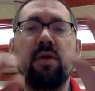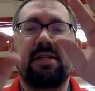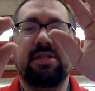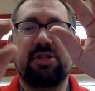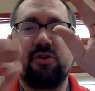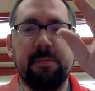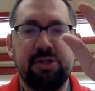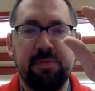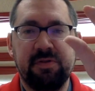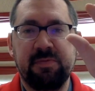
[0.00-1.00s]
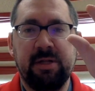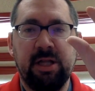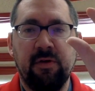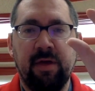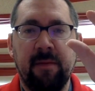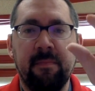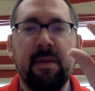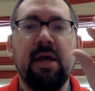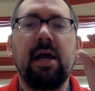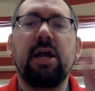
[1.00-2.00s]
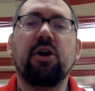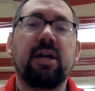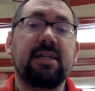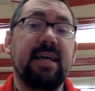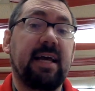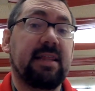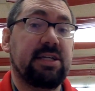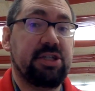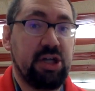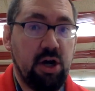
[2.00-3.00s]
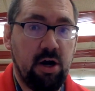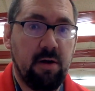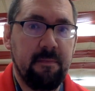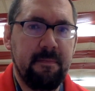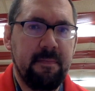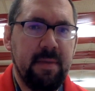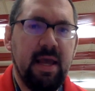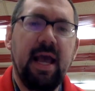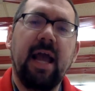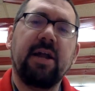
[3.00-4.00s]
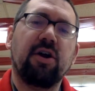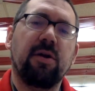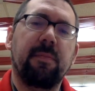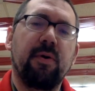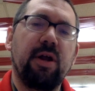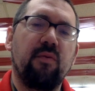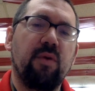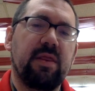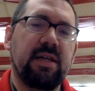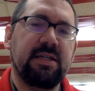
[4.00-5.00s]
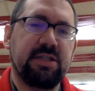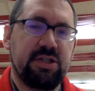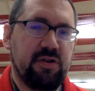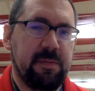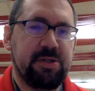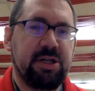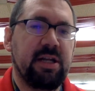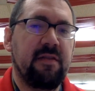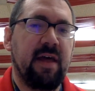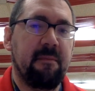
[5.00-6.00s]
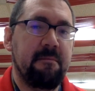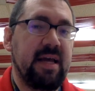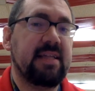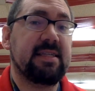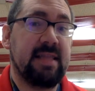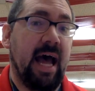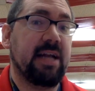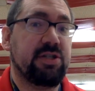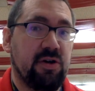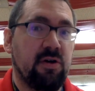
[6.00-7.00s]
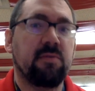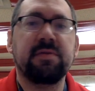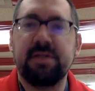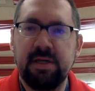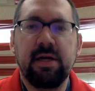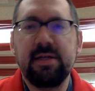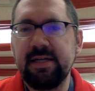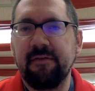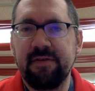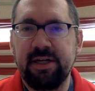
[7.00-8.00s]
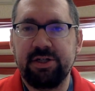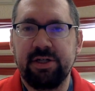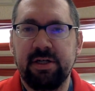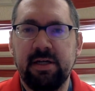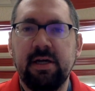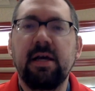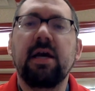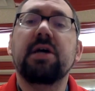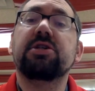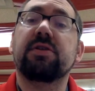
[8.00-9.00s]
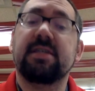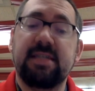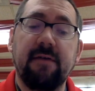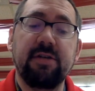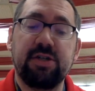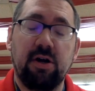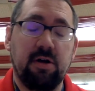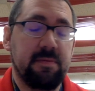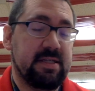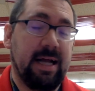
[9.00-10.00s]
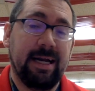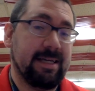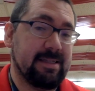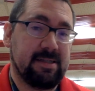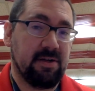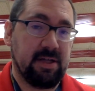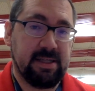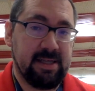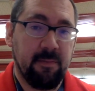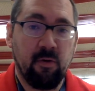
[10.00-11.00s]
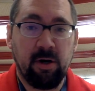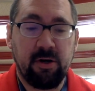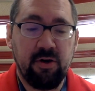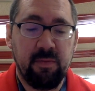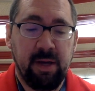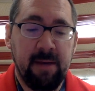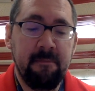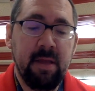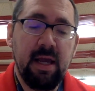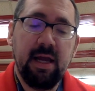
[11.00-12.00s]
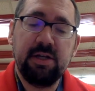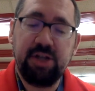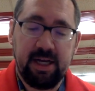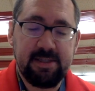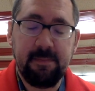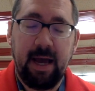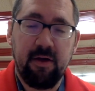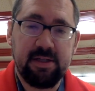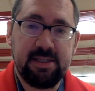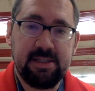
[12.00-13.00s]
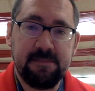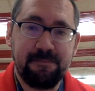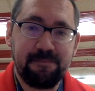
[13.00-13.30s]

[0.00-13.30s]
with descriptions below them. You're going to take the term and you're going to put it with the description that meets that term's definition. So the 7 terms, not necessarily in the same order it could be: checks and balances,